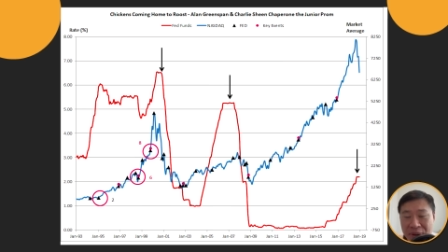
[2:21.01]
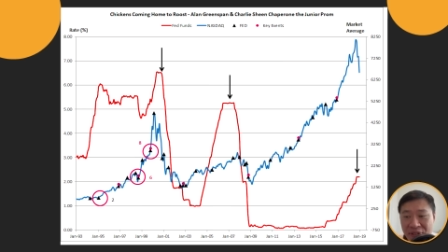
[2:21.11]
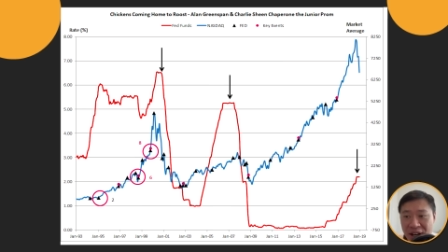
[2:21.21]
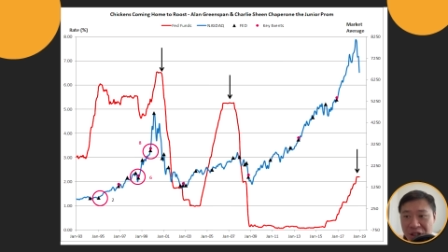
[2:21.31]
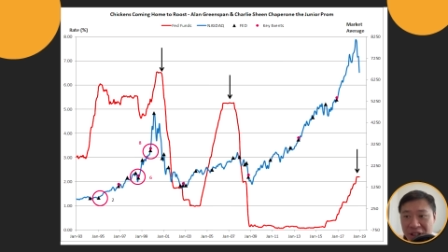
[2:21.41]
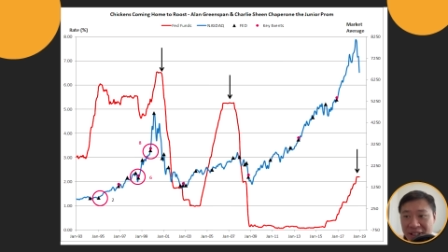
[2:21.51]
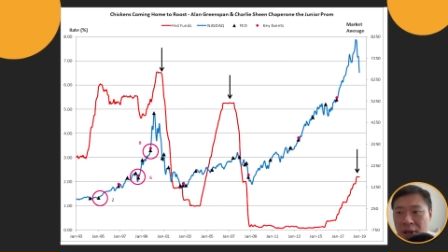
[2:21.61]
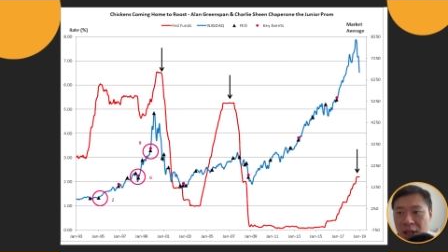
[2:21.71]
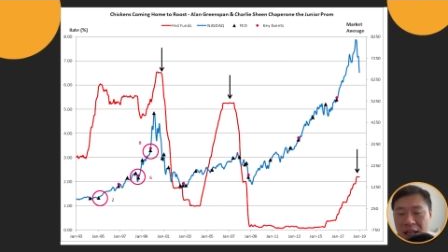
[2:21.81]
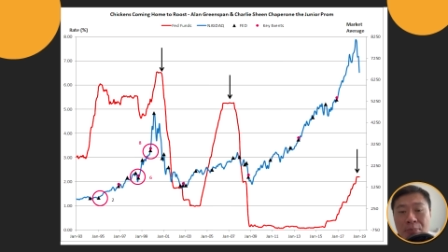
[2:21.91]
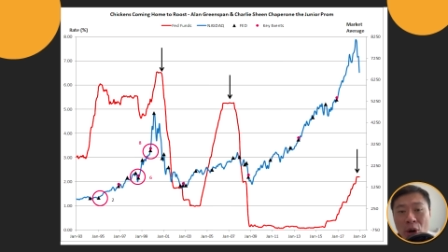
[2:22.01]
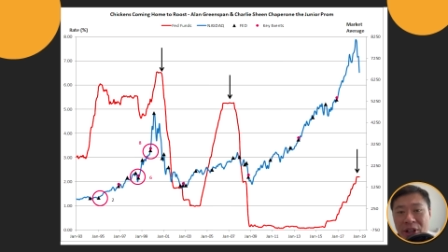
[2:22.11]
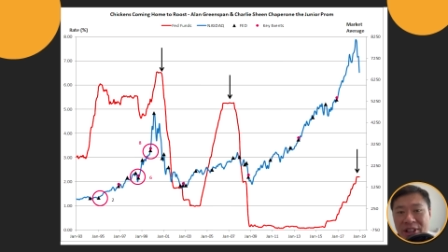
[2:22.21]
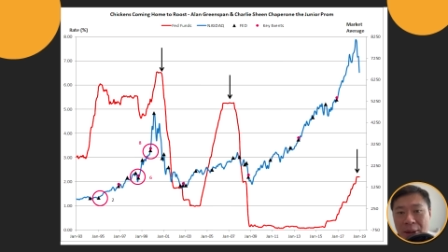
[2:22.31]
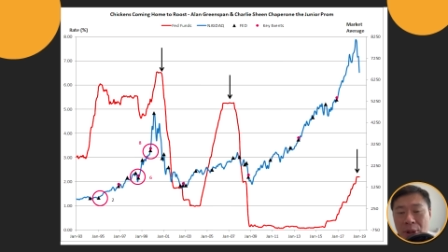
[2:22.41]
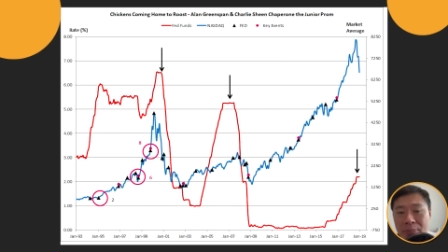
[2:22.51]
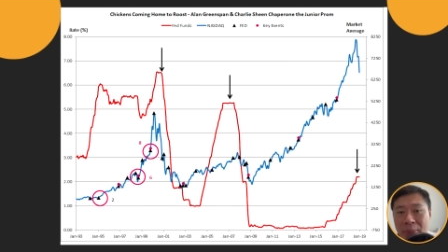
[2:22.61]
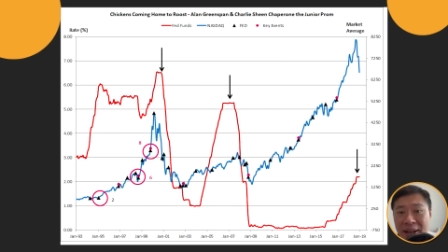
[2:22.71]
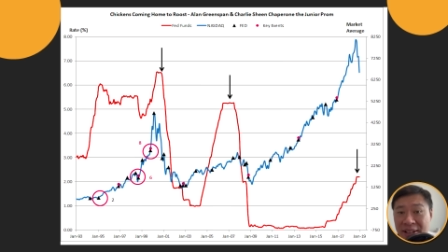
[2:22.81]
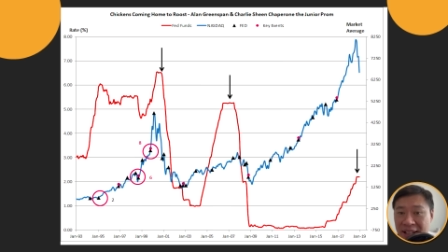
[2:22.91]
500, it more than doubled
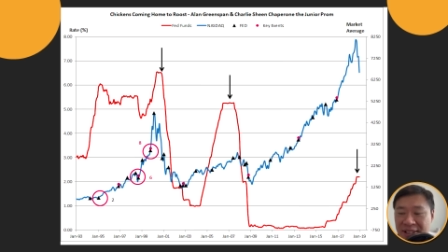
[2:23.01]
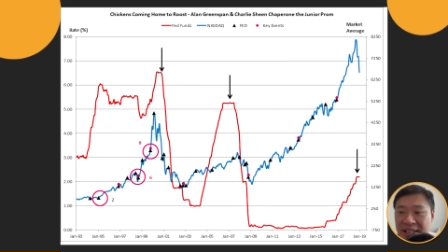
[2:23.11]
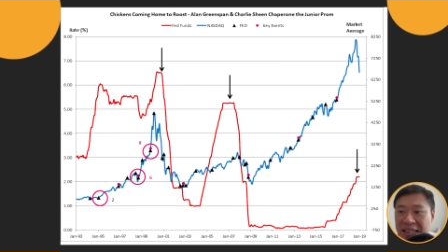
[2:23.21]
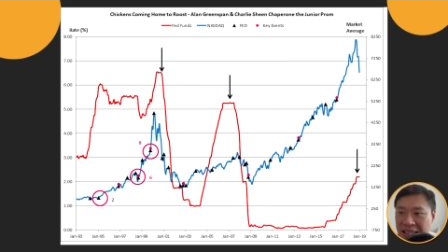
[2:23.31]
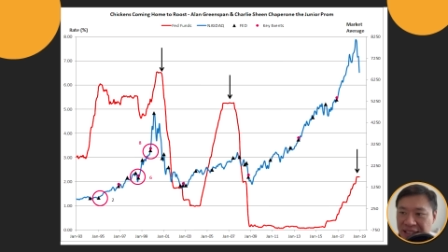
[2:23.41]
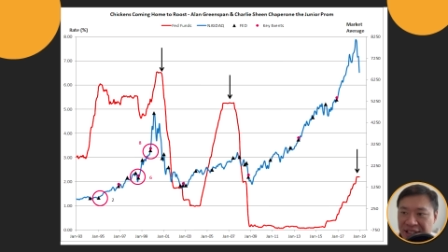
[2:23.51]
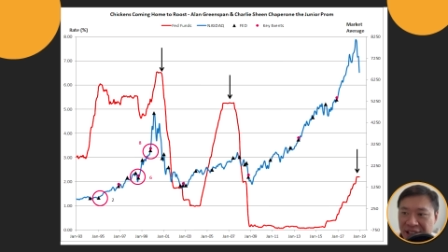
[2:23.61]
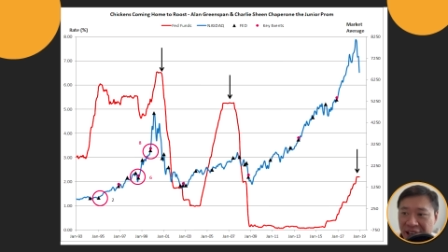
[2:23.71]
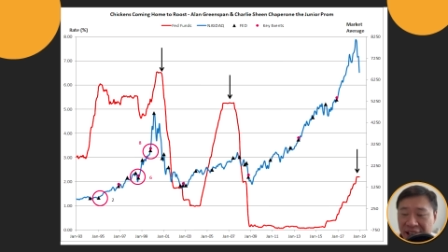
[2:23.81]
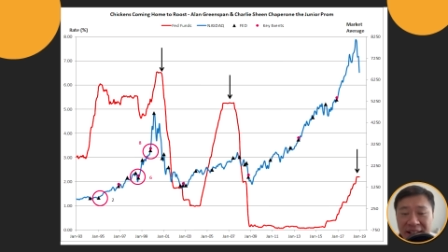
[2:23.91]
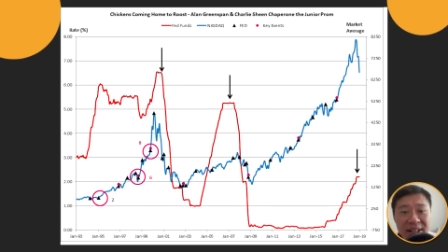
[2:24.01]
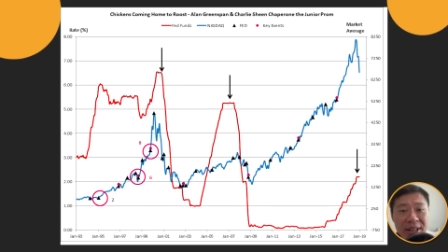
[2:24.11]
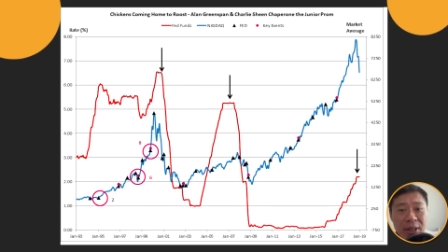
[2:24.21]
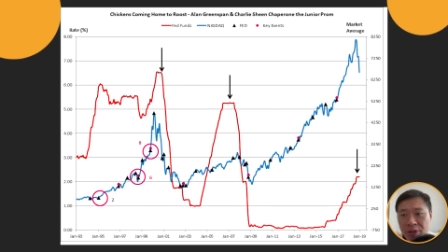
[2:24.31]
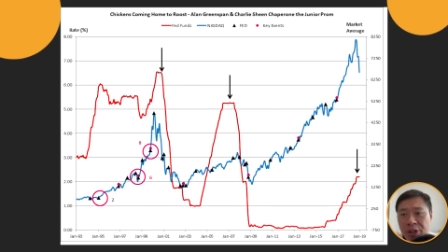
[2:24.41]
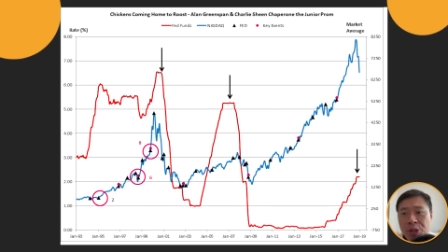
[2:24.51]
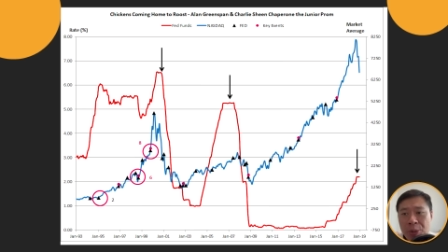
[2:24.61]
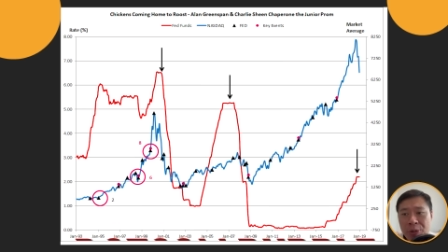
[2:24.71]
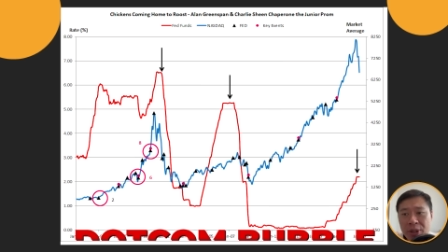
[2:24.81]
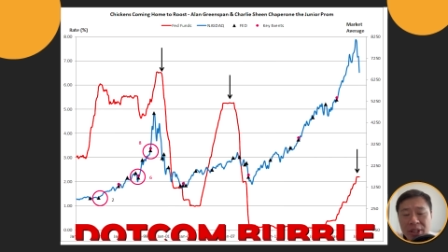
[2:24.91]
by 1999. This
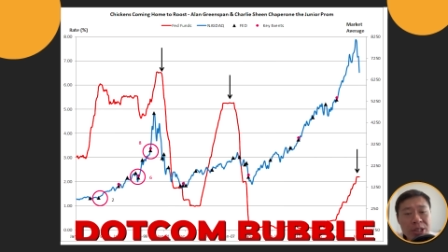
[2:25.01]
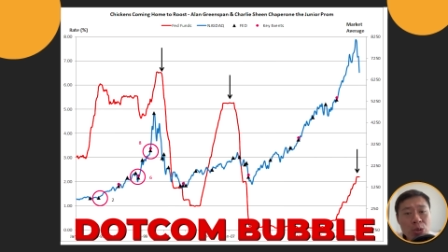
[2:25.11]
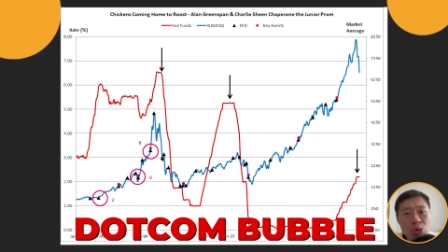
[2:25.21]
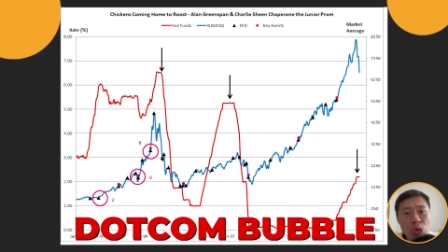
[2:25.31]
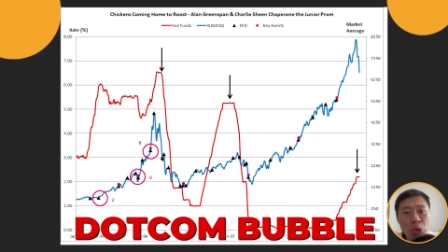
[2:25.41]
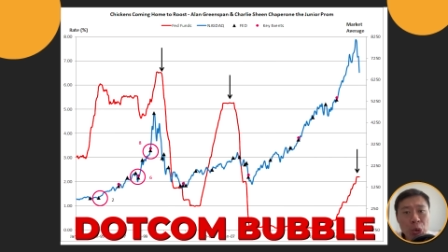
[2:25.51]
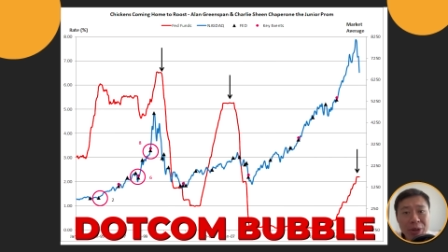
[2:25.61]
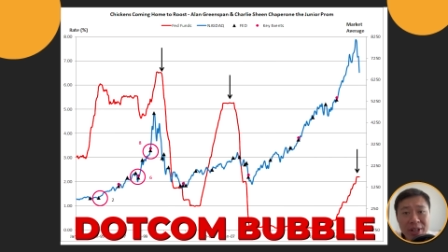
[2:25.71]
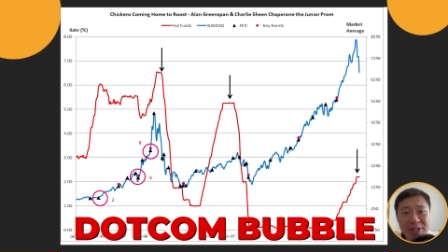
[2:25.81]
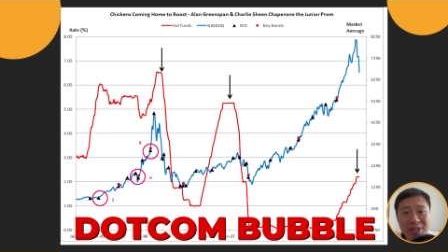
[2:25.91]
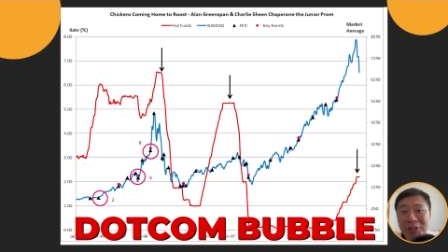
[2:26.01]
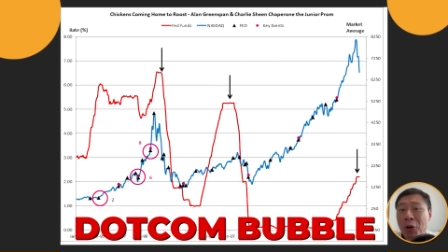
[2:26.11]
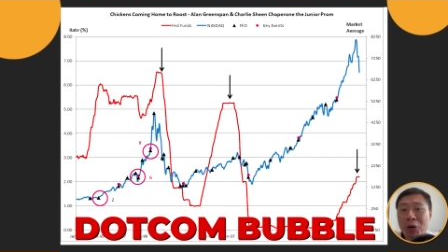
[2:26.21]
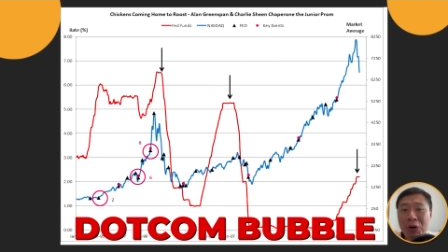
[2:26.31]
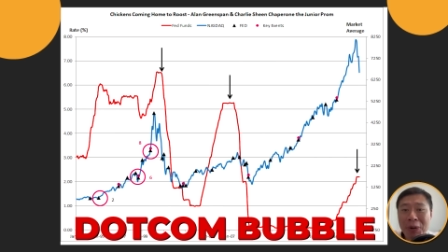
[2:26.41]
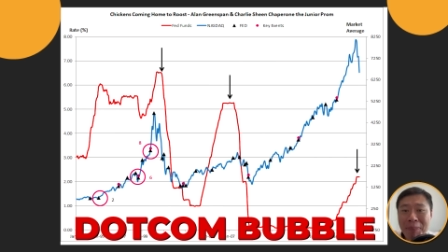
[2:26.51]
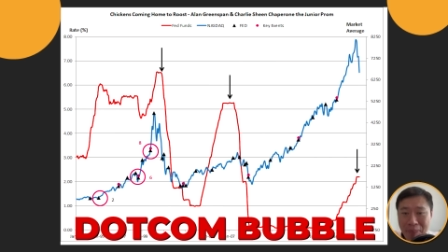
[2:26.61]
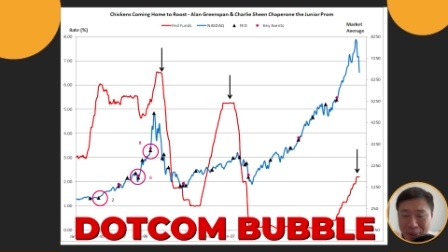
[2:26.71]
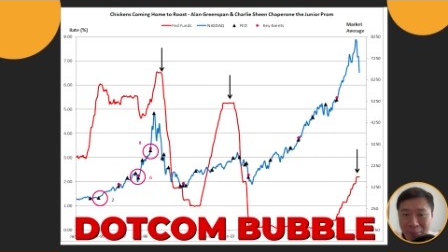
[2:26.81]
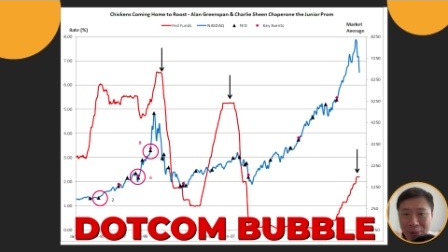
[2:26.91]
period is also known as the dot-com
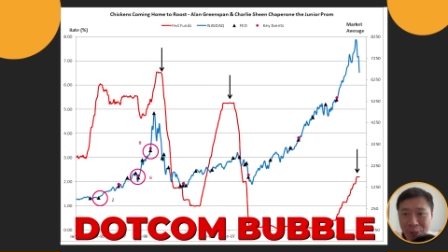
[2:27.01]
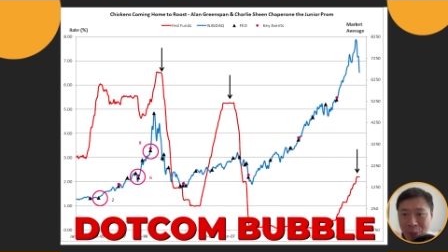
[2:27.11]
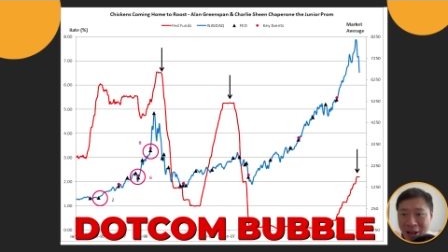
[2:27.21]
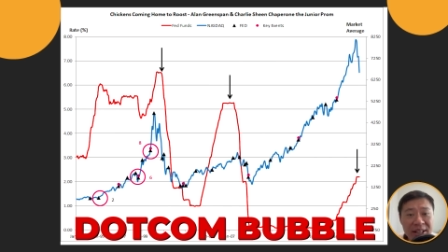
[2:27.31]
bubble.